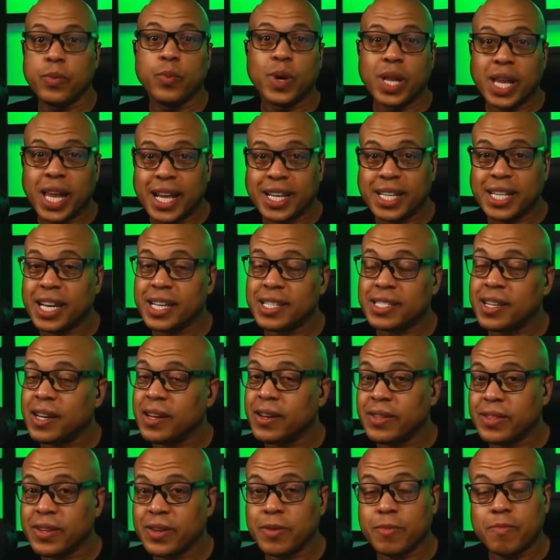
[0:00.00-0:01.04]
Will I test
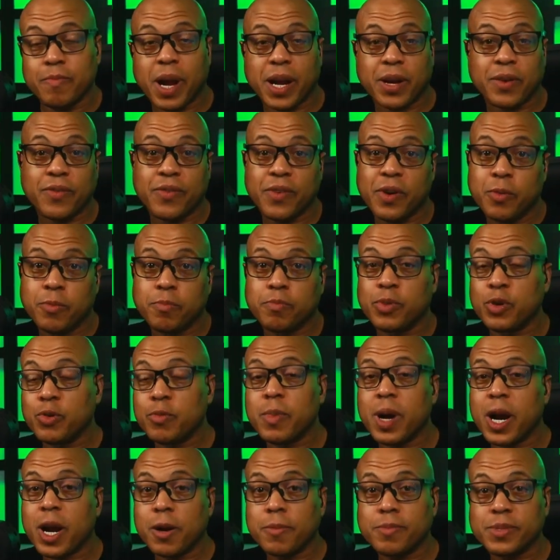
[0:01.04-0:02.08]
other microphone boom
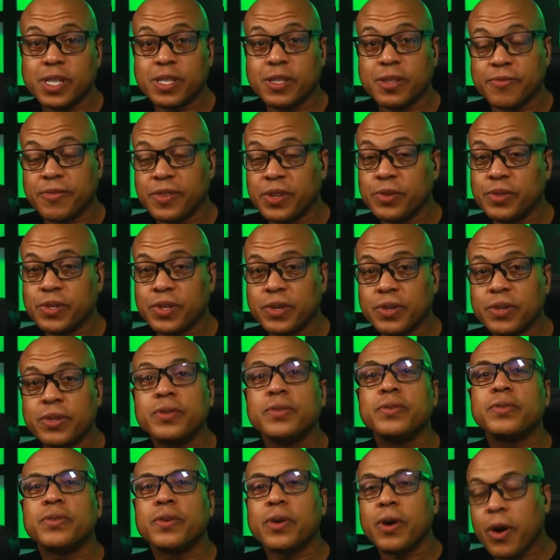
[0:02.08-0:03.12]
arms in the future?
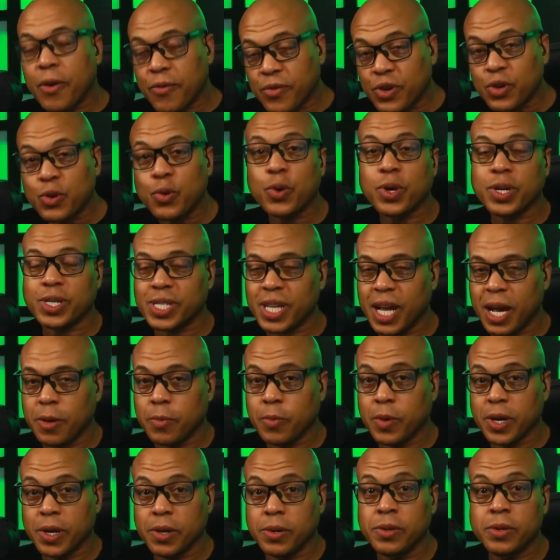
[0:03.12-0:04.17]
Of course I
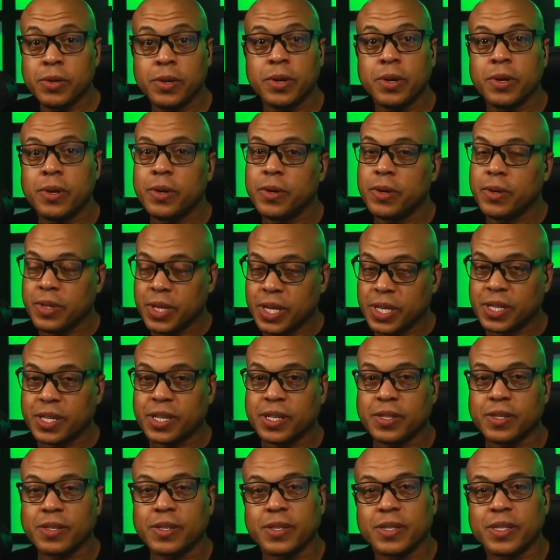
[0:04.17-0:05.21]
will. This
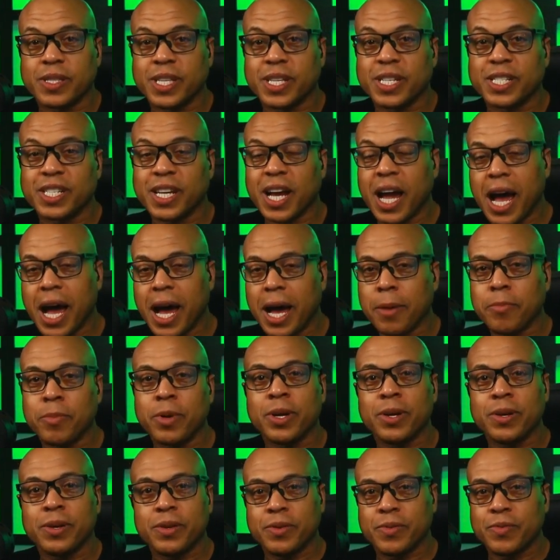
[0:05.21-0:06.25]
is the job,
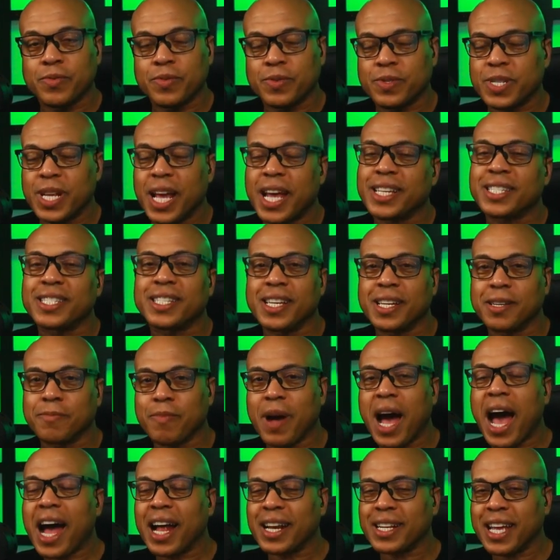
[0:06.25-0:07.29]
testing
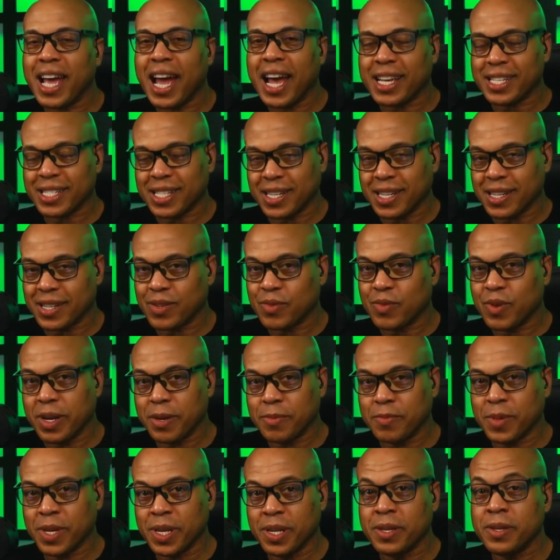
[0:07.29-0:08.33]
podcasting
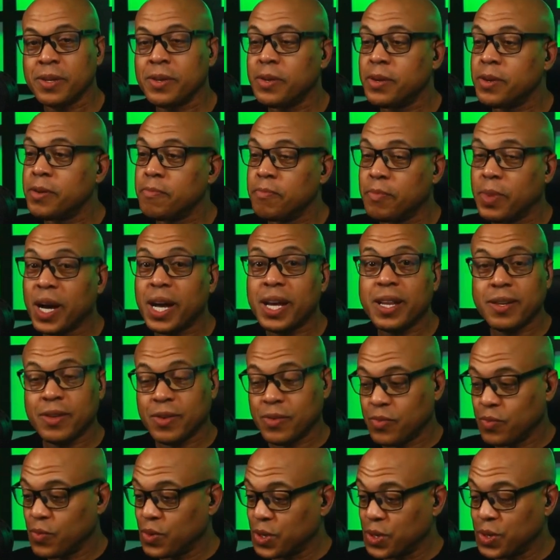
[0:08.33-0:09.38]
equipment. But
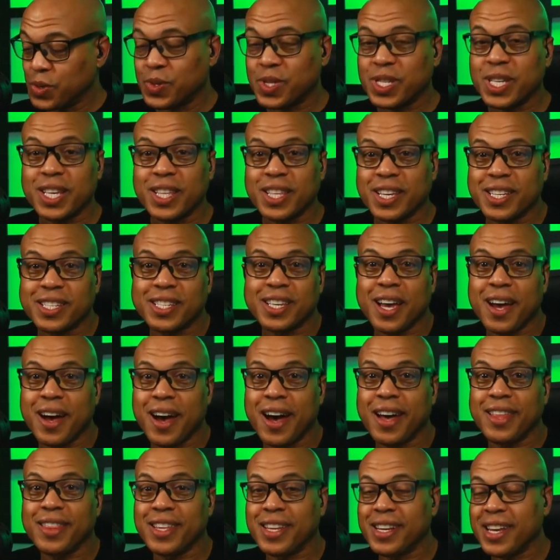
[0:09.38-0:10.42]
will you see this
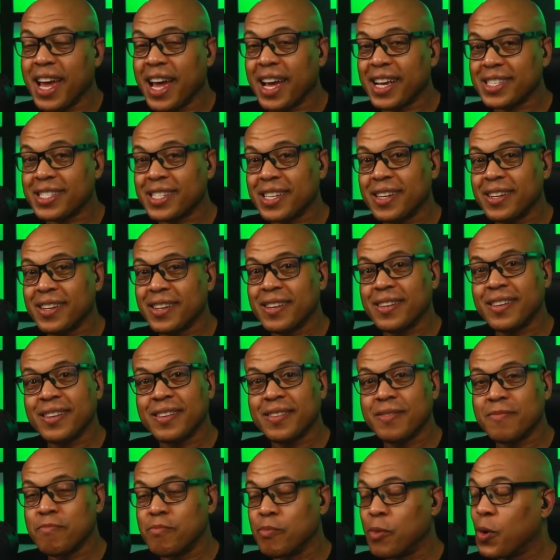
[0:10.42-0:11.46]
on the desk
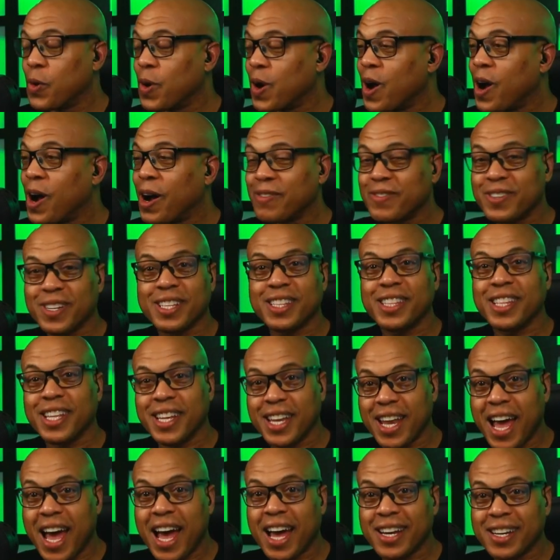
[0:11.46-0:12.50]
more often than
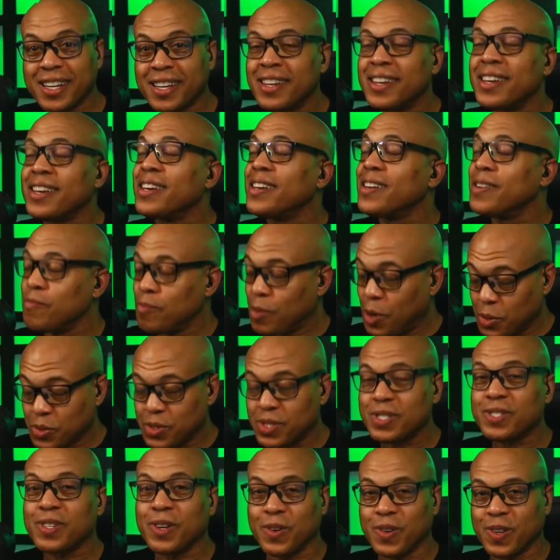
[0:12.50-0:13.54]
not?
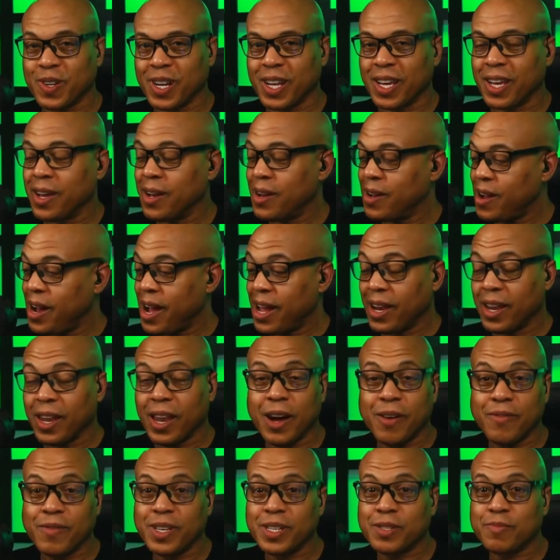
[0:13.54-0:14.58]
Most certainly. I
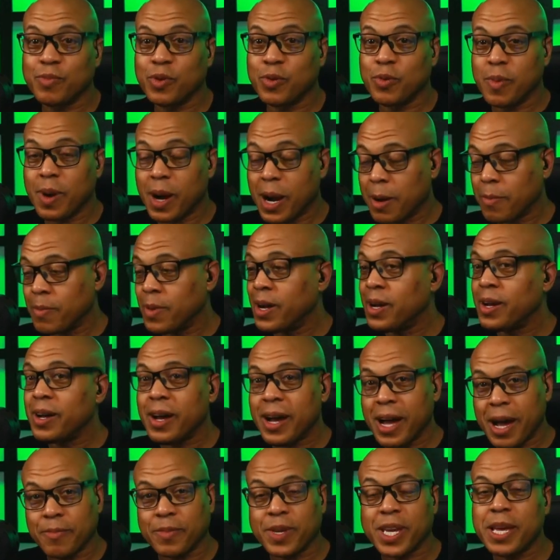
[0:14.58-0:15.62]
love this boom arm.
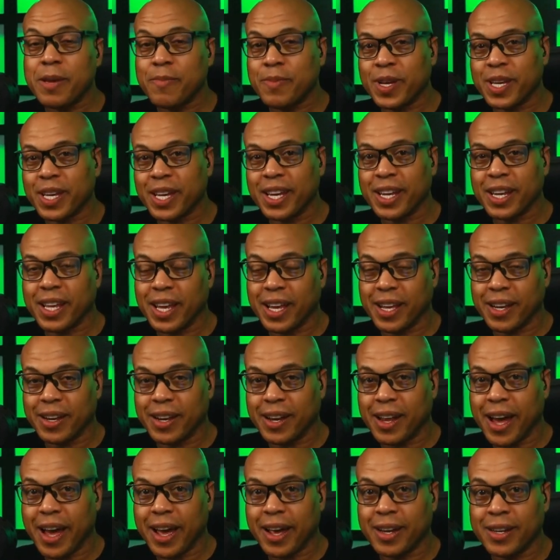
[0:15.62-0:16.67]
I'm keeping it in
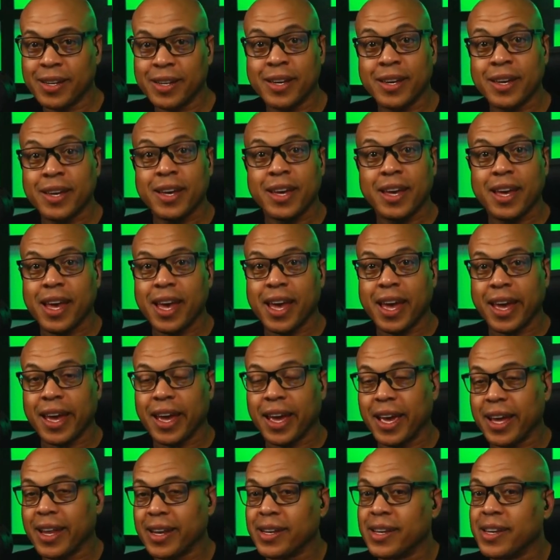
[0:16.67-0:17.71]
line,
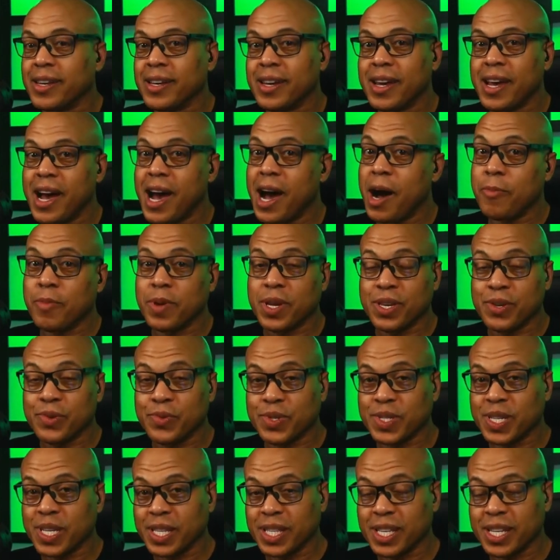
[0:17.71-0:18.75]
and I'll be
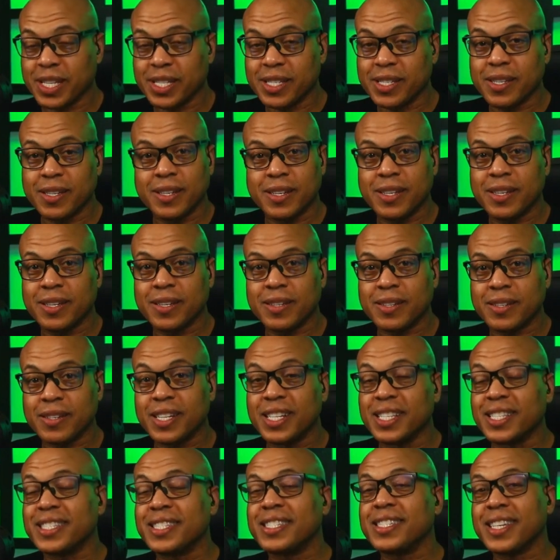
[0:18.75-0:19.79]
using this
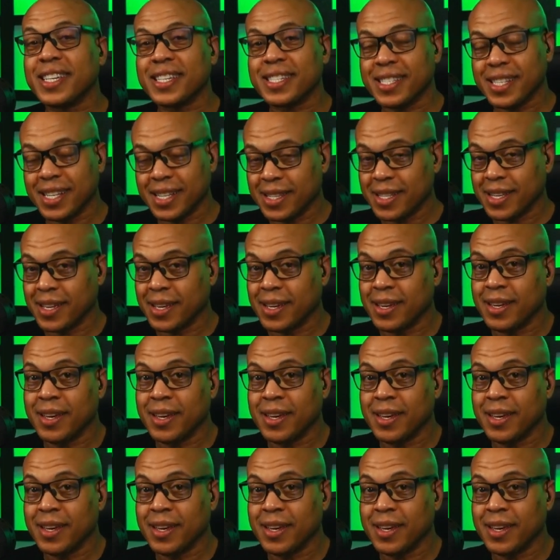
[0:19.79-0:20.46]
consistently.